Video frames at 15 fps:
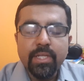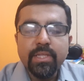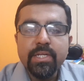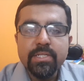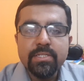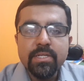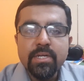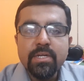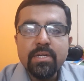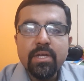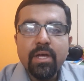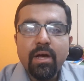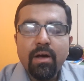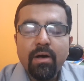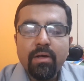In this
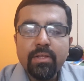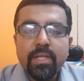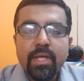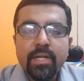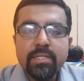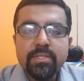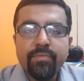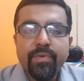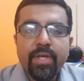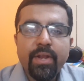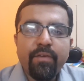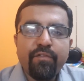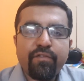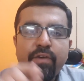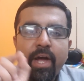there is a
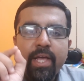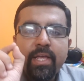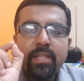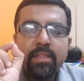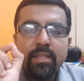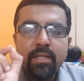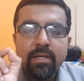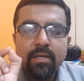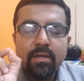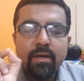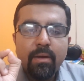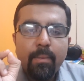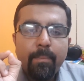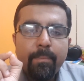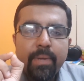very fine
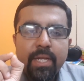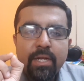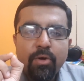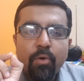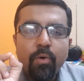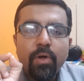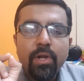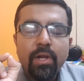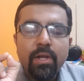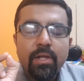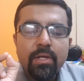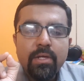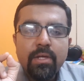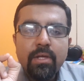pinhole